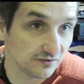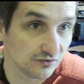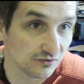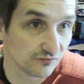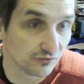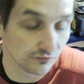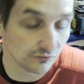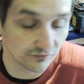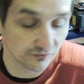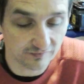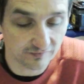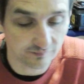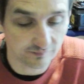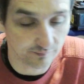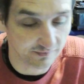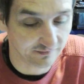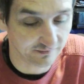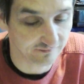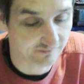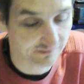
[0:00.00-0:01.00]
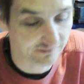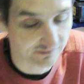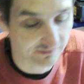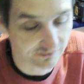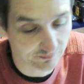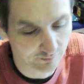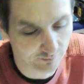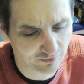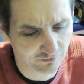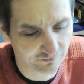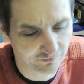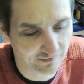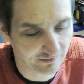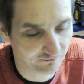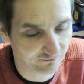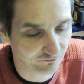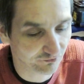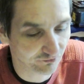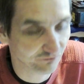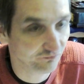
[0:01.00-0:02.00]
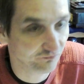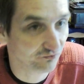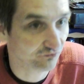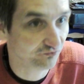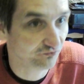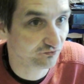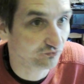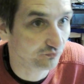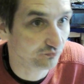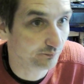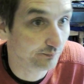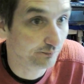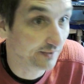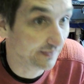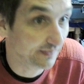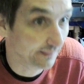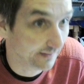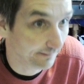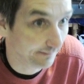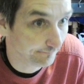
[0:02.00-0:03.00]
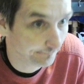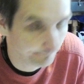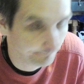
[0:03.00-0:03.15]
those displays here because I refuse to bin them,